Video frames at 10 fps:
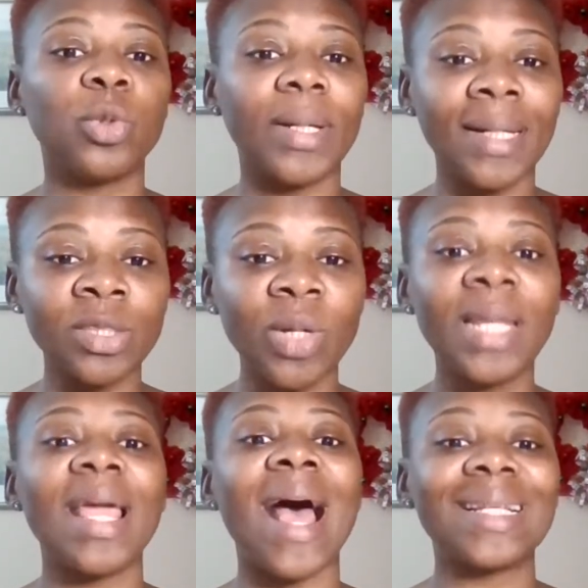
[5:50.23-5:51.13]
You can
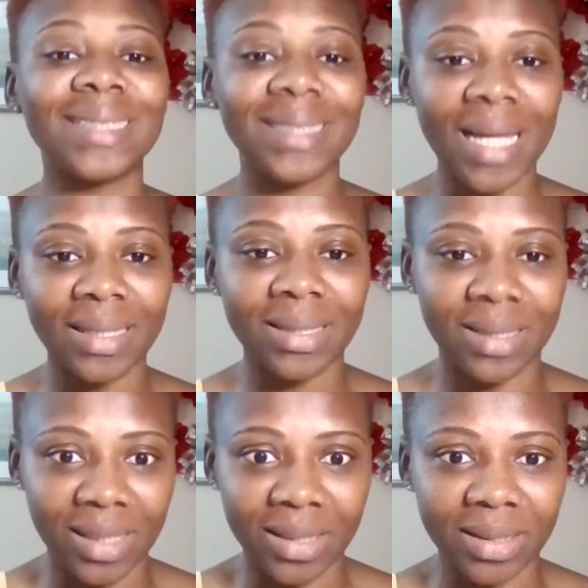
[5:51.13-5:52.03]
actually access
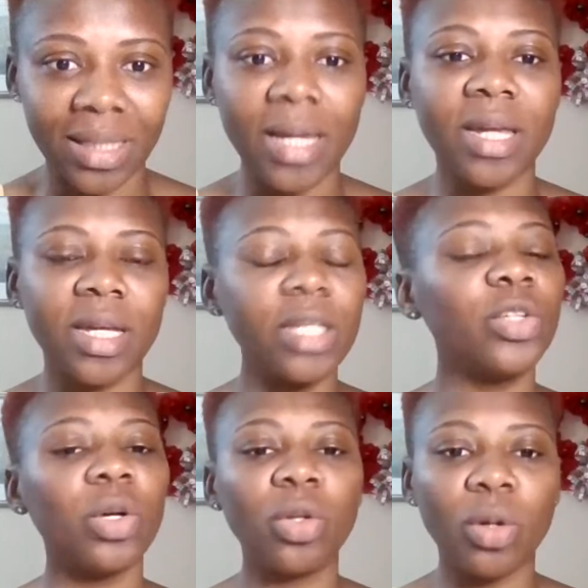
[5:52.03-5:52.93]
this in
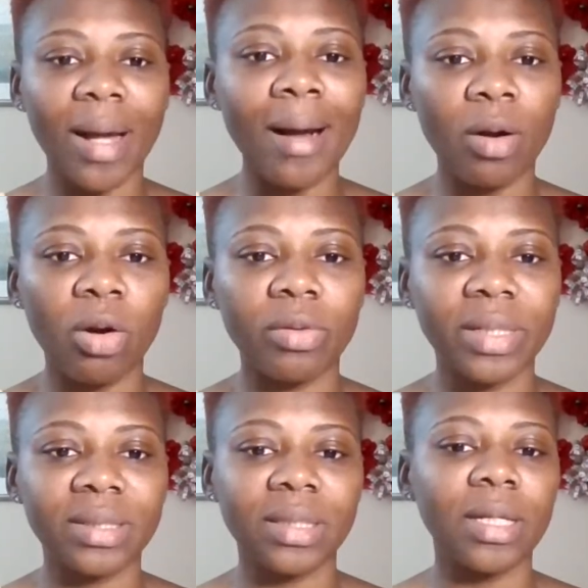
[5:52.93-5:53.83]
your local
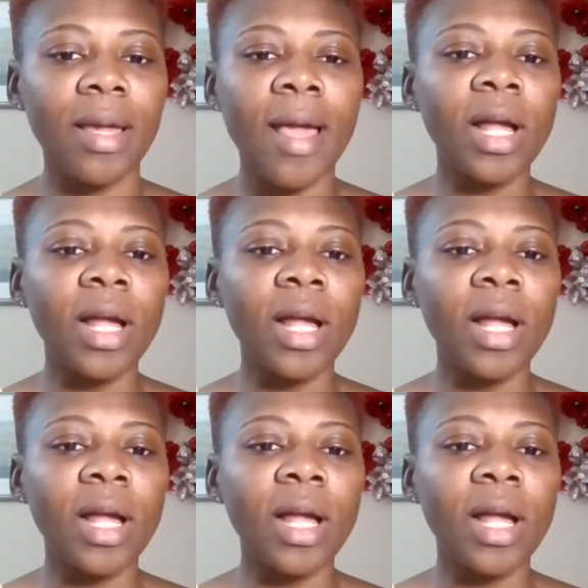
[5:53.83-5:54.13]
currency.